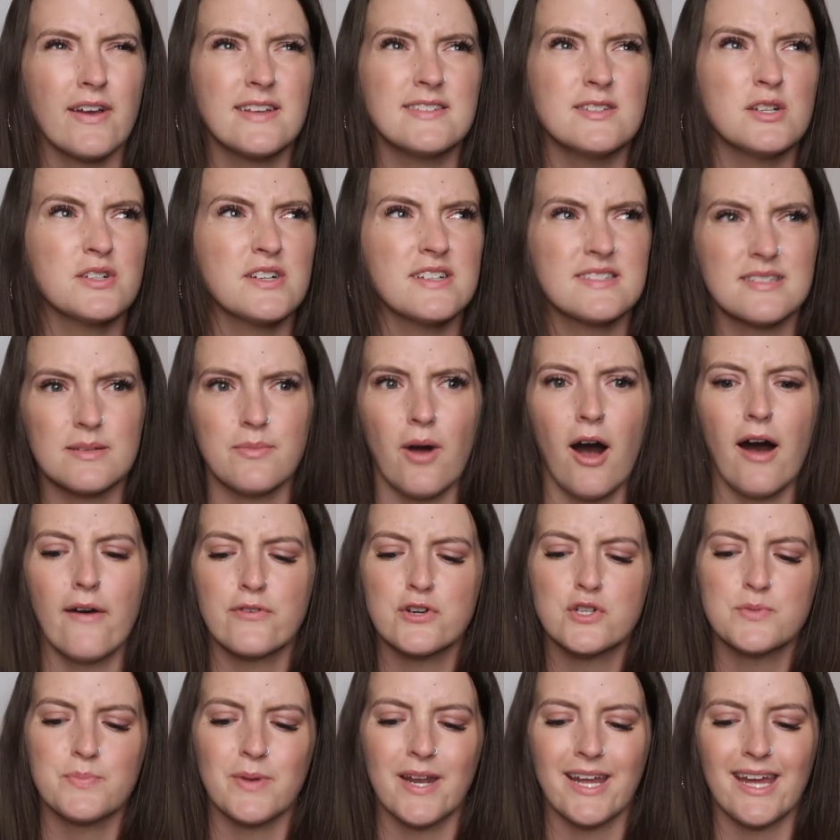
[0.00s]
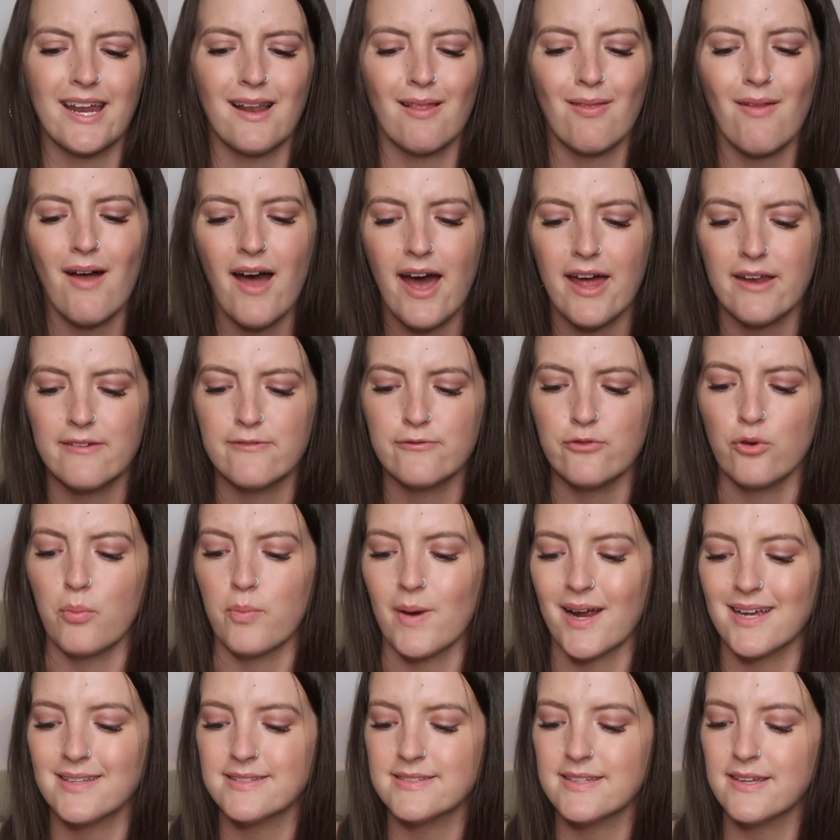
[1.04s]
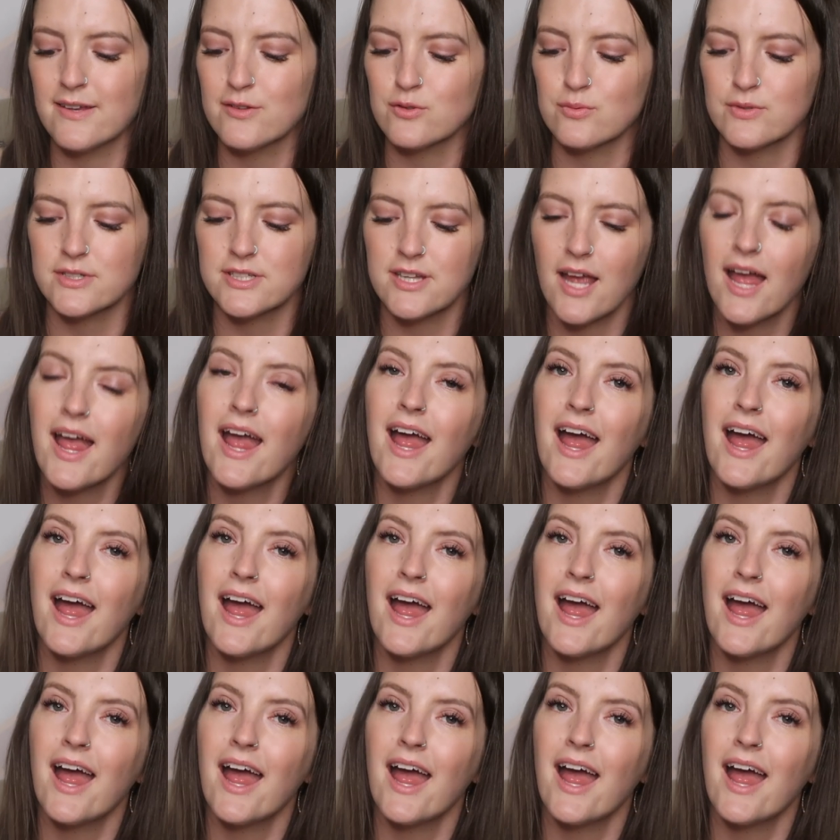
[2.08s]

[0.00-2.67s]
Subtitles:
I still get some offers, but I get a lot of full price sales, which